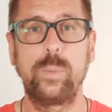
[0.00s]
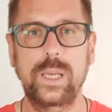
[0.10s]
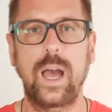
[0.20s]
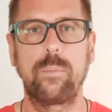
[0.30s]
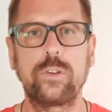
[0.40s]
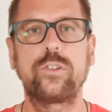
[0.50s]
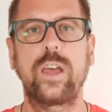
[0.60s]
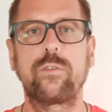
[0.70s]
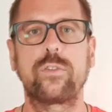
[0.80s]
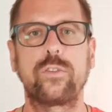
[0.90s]
to become a
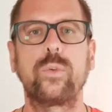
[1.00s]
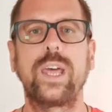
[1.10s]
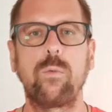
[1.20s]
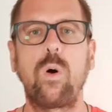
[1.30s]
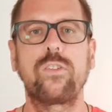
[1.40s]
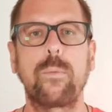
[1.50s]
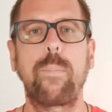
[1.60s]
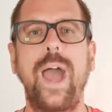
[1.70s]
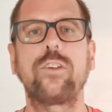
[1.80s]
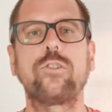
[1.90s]
chef. So there was a
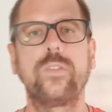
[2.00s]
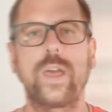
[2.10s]
passion